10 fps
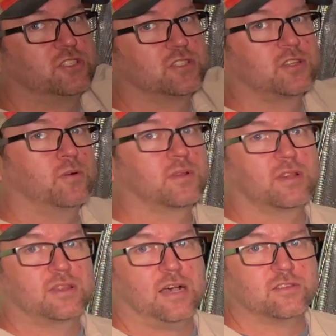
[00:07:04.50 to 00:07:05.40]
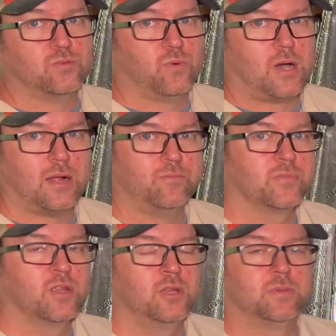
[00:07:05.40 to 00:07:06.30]
just go with 1,000 watt,
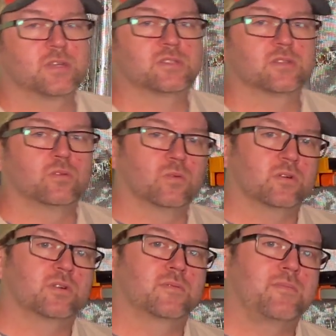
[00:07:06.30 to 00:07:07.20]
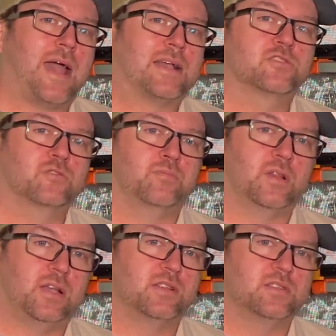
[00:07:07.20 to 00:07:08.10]
because in order to max your
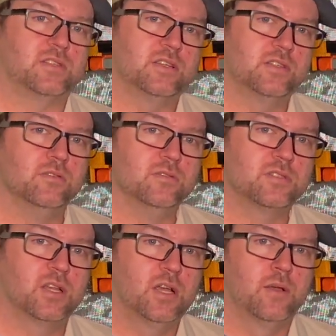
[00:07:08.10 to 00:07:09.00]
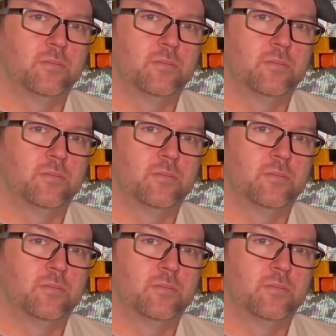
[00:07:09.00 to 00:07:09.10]
plant's yields,